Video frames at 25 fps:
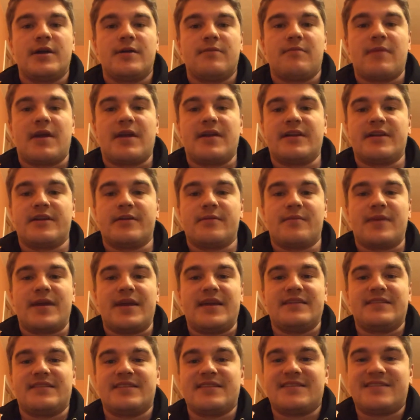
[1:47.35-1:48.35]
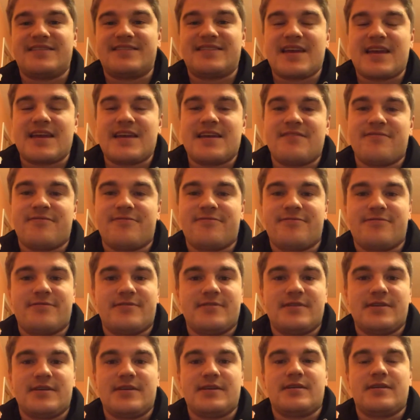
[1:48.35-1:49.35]
Made an amazing save
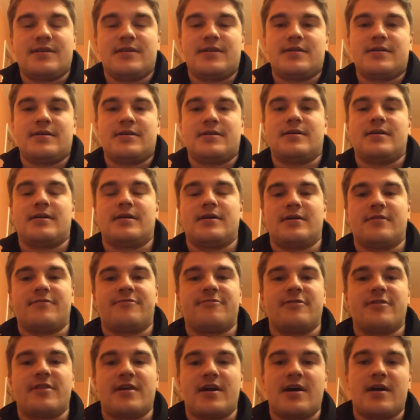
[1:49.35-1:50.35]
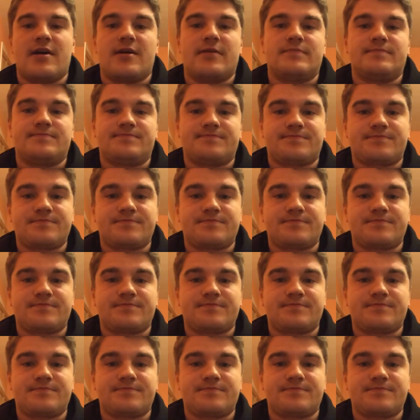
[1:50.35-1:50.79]
for